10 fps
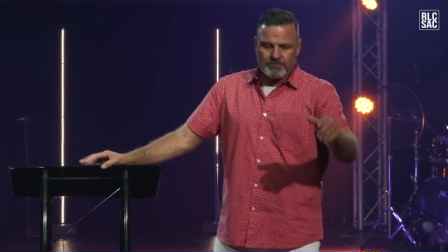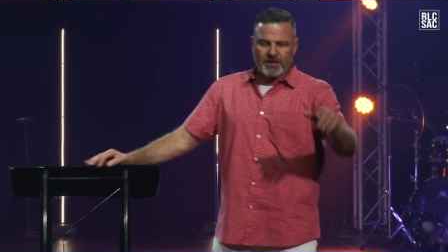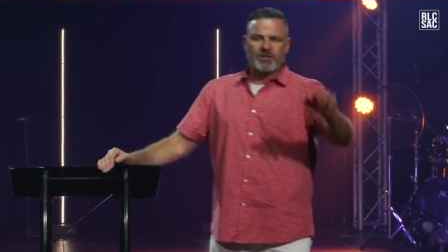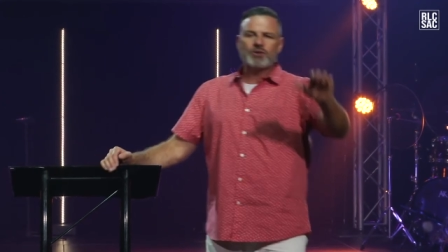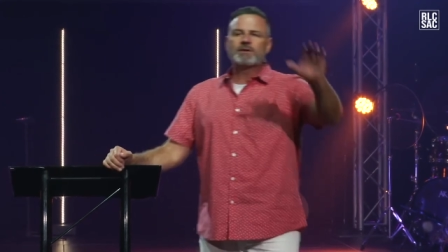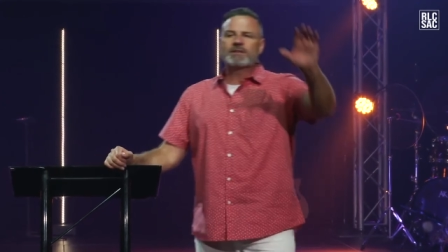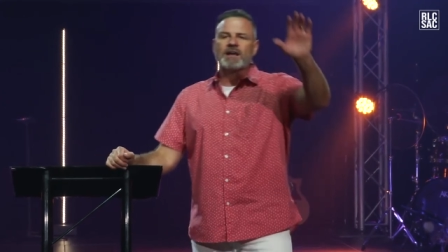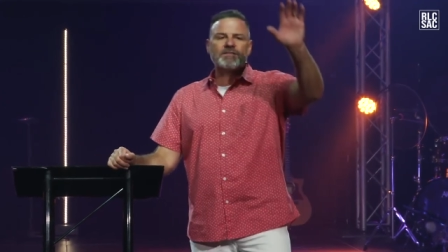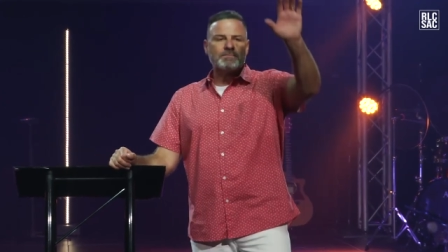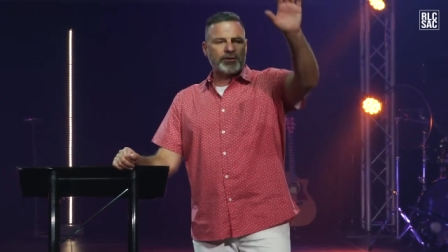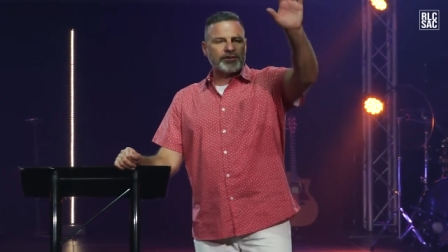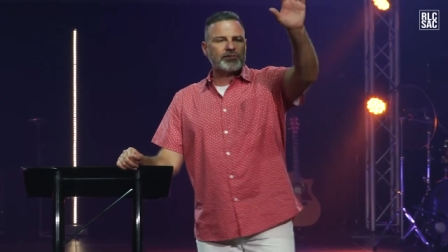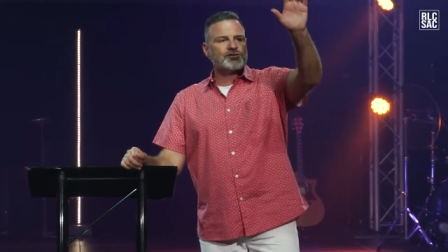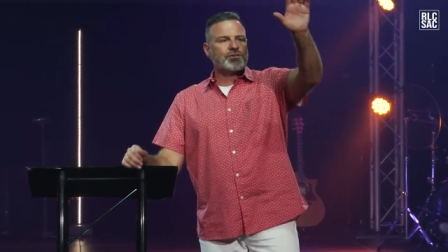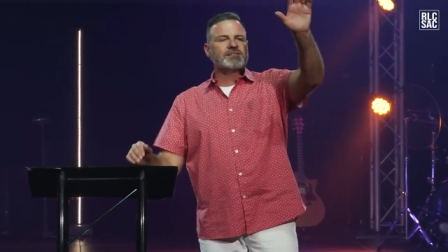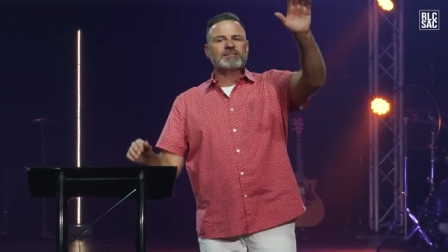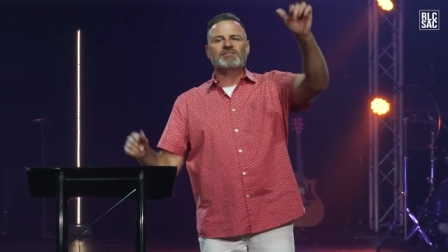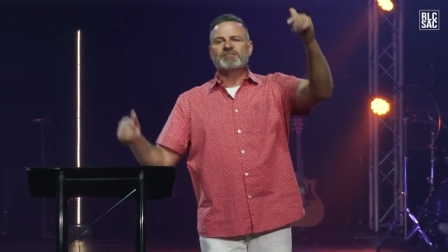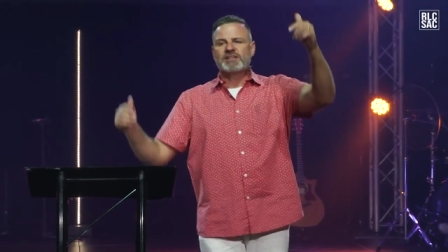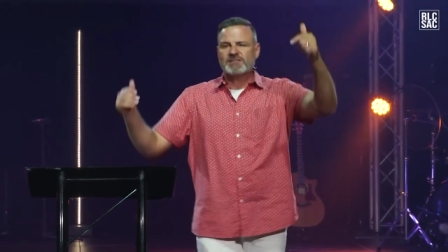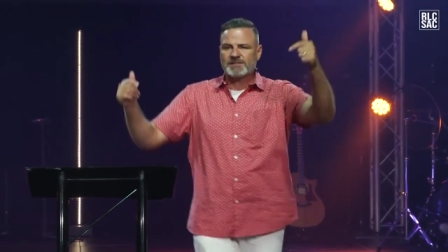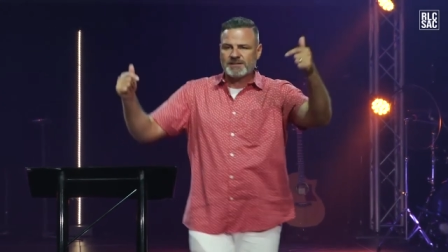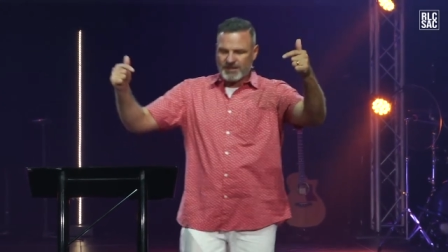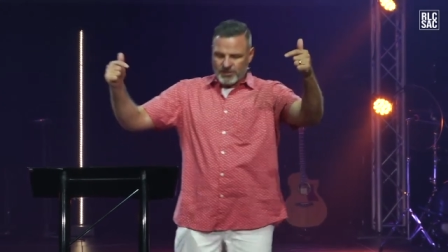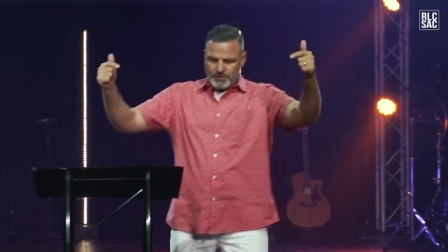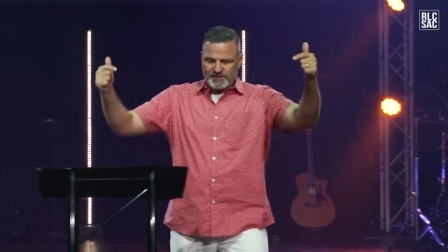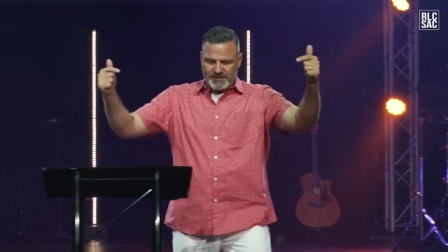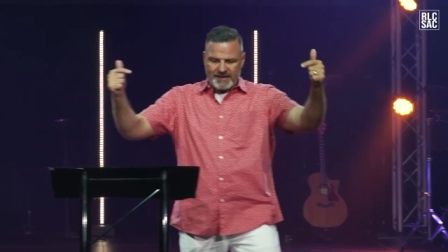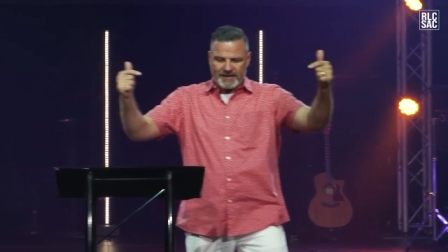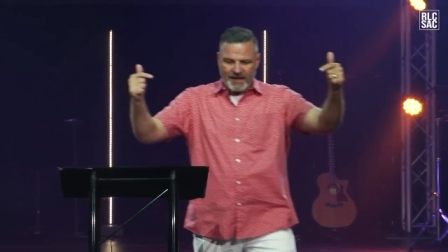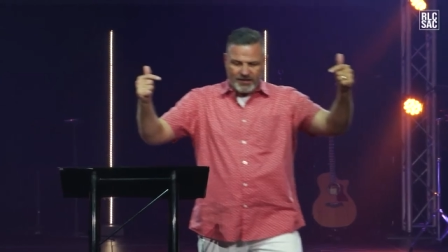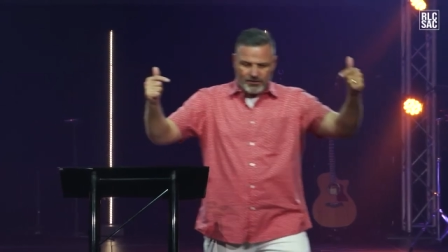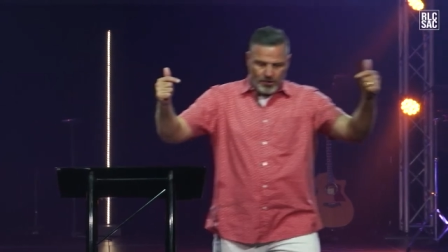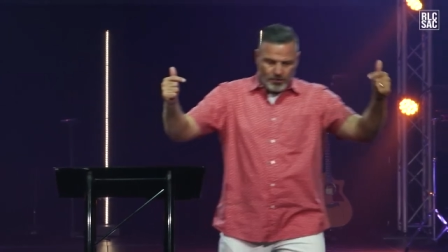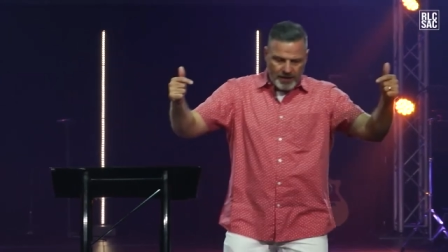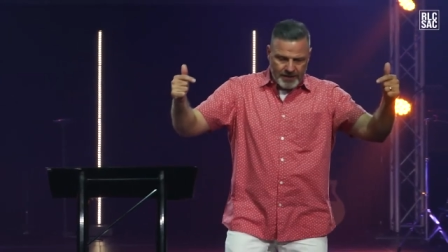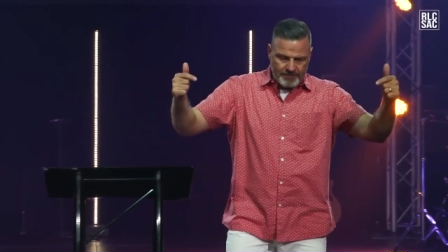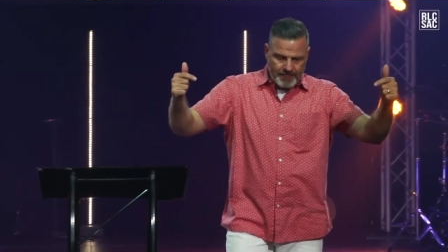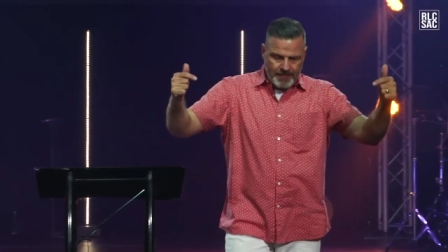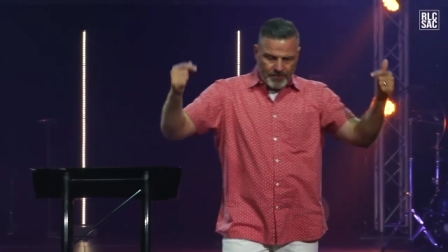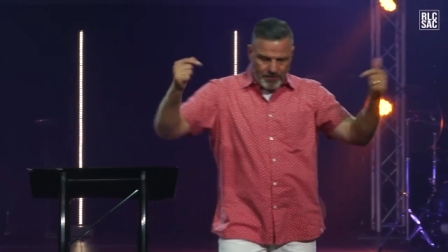but you would love to put your trust in Jesus and you would say today, you know what?